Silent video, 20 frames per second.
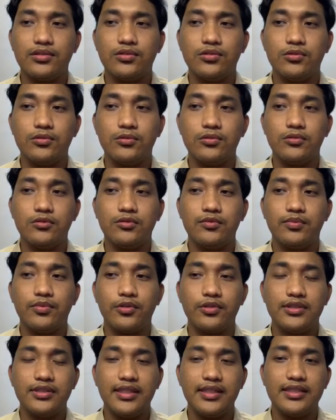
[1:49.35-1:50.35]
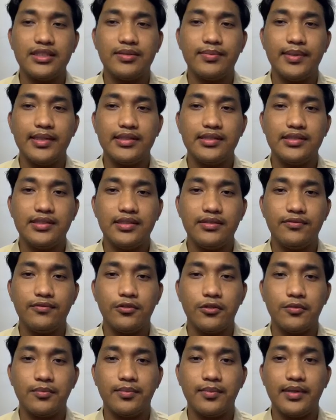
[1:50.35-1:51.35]
to protect the battery
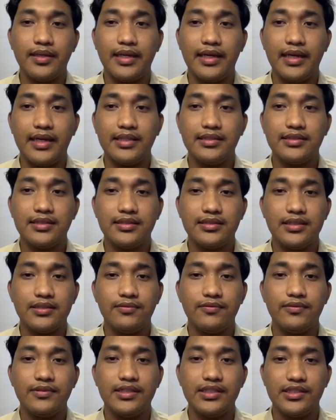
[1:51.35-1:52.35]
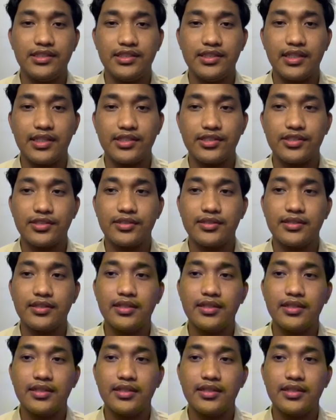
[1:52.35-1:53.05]
from excessive discharge,